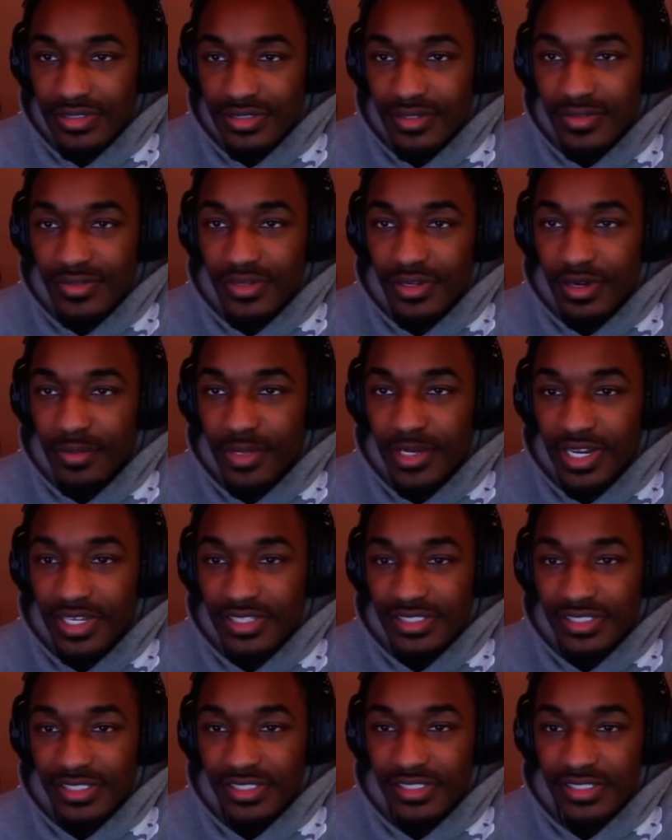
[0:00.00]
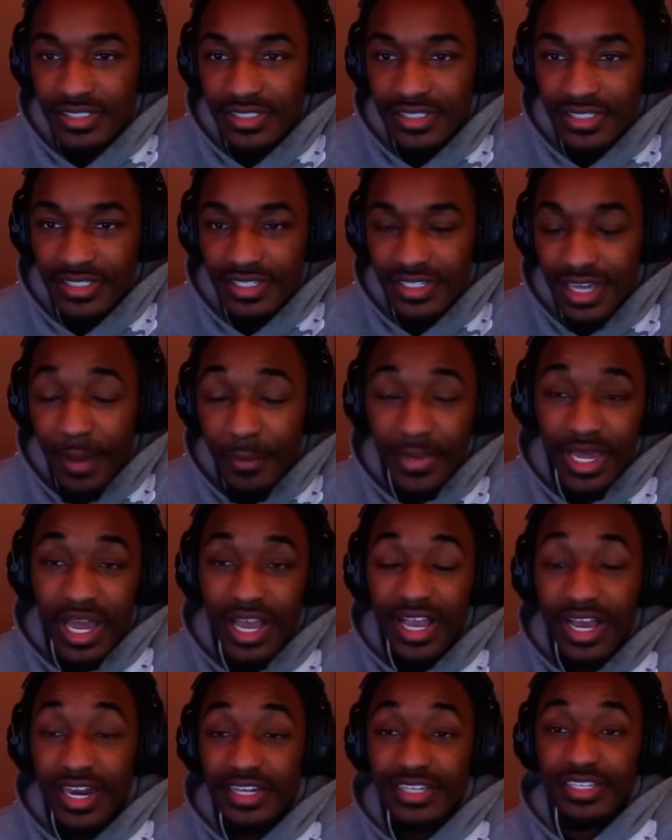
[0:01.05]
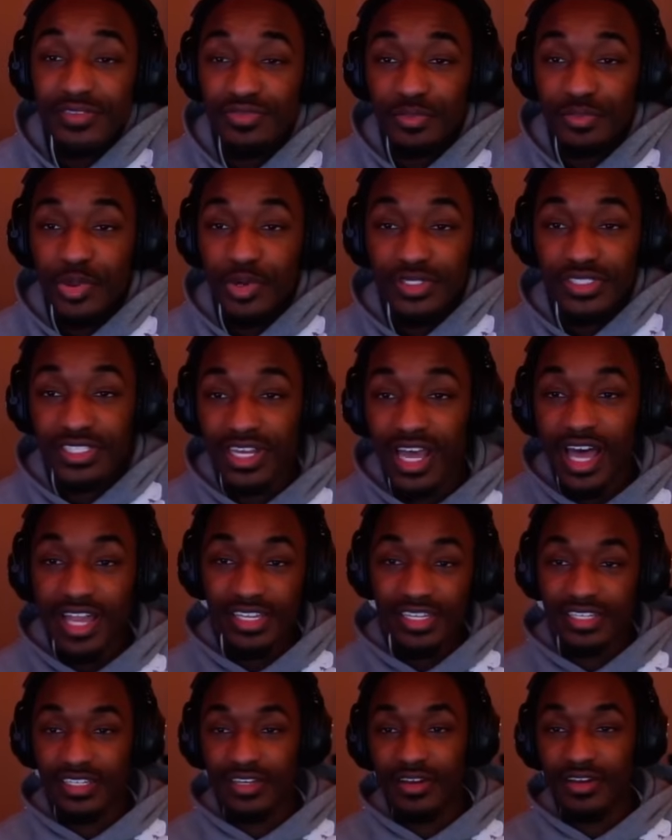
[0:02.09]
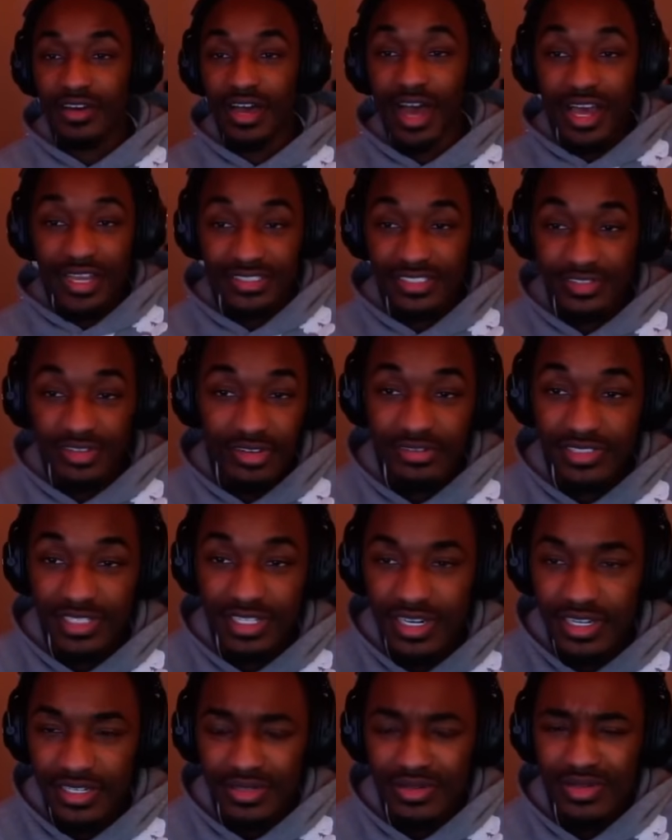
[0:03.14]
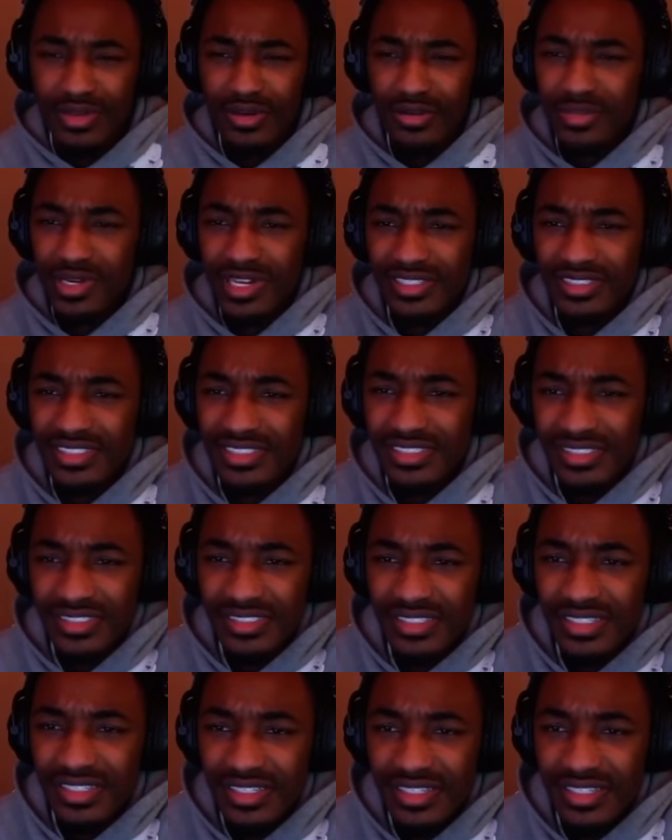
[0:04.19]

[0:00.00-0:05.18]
don't call me that shit. I mean, I got a different personality, y'all. I straight up say that. Don't call me that shit.